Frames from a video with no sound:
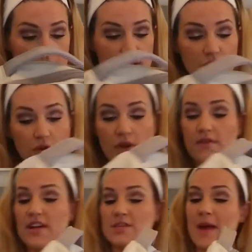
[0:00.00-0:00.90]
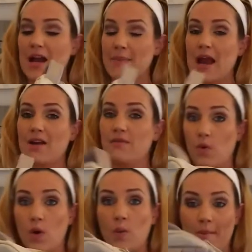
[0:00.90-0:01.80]
this is a North Face backpack
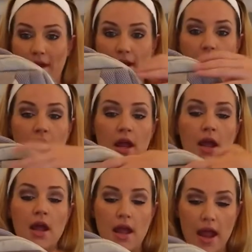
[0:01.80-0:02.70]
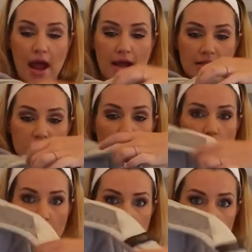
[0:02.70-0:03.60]
for women. It has
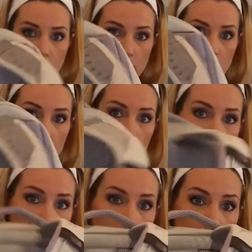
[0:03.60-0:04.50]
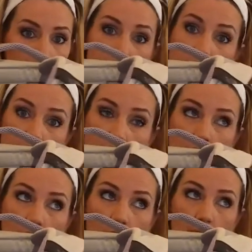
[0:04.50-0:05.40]
contoured
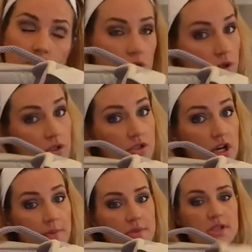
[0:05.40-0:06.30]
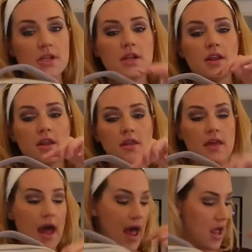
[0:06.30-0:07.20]
shoulder straps
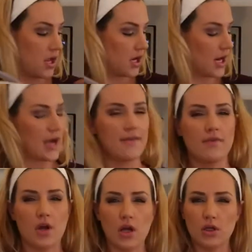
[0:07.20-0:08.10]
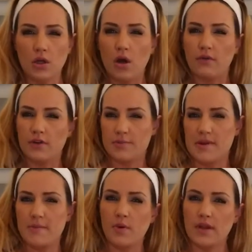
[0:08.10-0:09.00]
that kind of go for
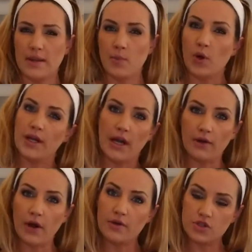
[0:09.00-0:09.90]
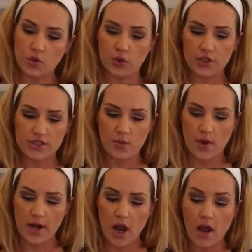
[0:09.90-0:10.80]
people with like more narrow shoulders and
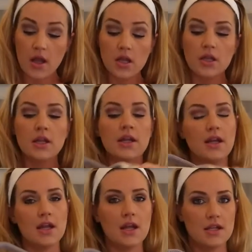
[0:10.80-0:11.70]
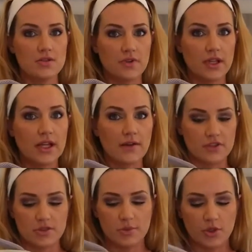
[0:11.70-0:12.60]
whatnot. It is really
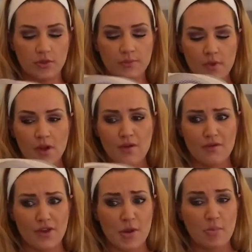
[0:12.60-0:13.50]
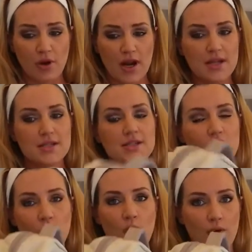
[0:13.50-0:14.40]
comfortable. For the price,
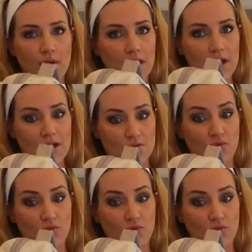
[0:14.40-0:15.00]
the quality is